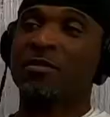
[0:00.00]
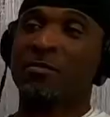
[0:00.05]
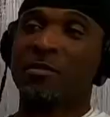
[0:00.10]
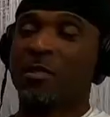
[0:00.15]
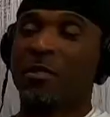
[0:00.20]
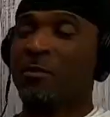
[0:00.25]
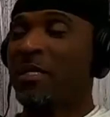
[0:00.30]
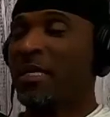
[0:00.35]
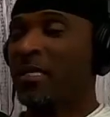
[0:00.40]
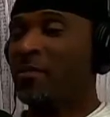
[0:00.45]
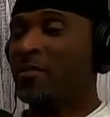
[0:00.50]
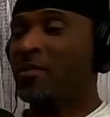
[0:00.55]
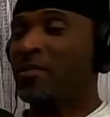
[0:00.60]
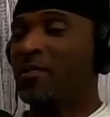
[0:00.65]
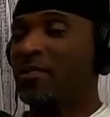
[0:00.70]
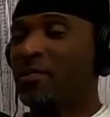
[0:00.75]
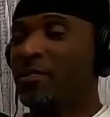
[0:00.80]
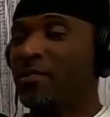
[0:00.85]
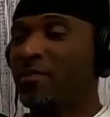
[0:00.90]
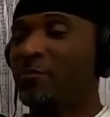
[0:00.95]
him come out
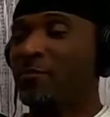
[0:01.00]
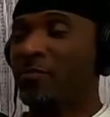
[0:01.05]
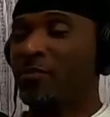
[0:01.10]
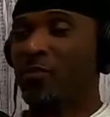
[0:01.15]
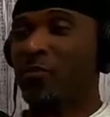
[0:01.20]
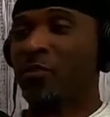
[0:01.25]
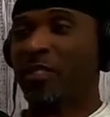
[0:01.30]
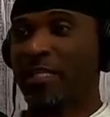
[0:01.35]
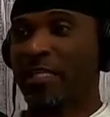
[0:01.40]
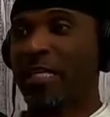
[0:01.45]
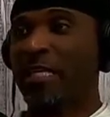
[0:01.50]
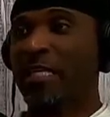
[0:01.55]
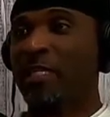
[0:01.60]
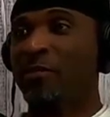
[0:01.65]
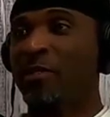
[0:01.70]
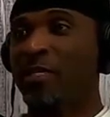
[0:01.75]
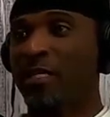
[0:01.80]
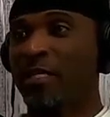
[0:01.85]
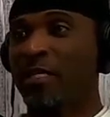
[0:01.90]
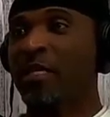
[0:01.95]
uh, before a
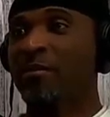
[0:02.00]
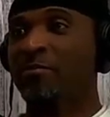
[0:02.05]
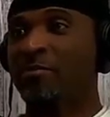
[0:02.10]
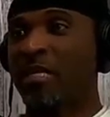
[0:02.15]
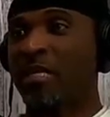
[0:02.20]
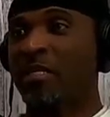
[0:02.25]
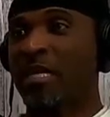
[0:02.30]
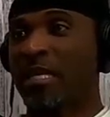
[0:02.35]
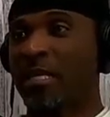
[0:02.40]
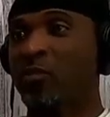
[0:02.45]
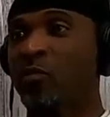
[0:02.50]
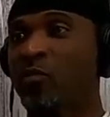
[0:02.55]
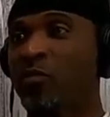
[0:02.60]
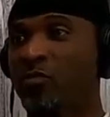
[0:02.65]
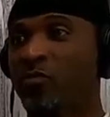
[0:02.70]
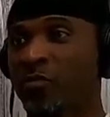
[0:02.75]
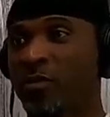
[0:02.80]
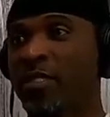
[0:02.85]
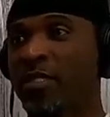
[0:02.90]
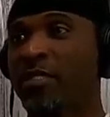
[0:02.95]
game, he comes out like a
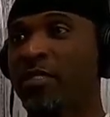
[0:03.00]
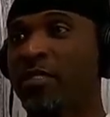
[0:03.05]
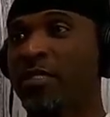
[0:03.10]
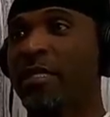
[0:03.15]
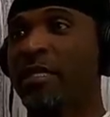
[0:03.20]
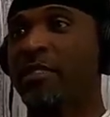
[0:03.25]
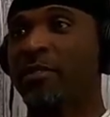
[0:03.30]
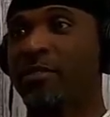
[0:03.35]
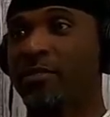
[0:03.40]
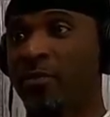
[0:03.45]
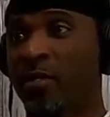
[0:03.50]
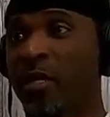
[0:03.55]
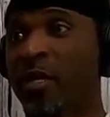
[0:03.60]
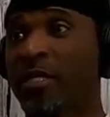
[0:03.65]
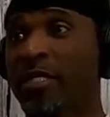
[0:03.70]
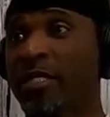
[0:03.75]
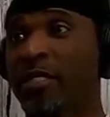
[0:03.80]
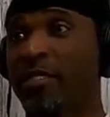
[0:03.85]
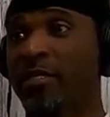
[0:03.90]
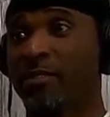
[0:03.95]
Wolverine, like
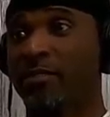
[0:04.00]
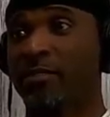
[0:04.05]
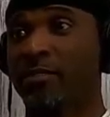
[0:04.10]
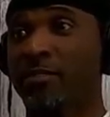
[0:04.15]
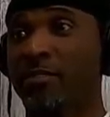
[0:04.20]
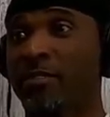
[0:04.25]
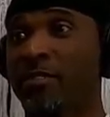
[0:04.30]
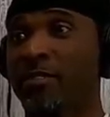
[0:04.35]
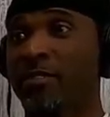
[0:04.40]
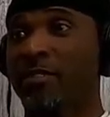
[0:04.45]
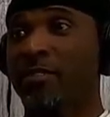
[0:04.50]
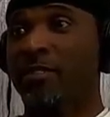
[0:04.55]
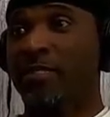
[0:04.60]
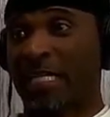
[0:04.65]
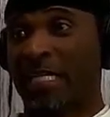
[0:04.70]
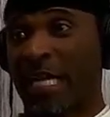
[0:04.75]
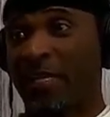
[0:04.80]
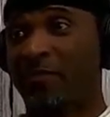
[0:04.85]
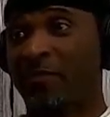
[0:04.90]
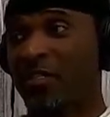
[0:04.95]
crawling,
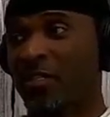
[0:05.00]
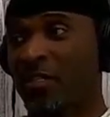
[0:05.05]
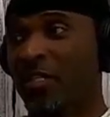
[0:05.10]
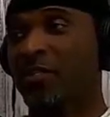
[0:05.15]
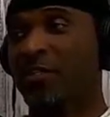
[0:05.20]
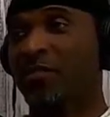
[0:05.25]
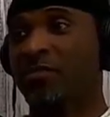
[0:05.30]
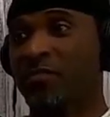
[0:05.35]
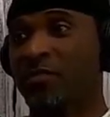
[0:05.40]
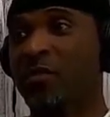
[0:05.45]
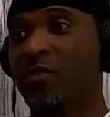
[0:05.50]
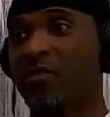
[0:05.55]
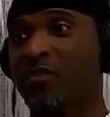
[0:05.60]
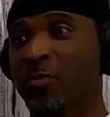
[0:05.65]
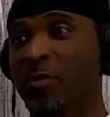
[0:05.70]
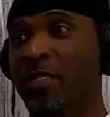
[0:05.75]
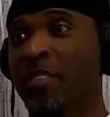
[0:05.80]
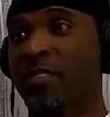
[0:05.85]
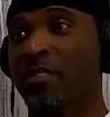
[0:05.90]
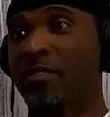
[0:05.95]
like out of the tunnel, full
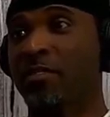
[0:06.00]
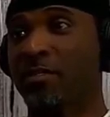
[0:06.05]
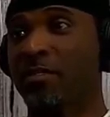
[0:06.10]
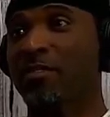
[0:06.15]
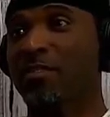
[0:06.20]
speed.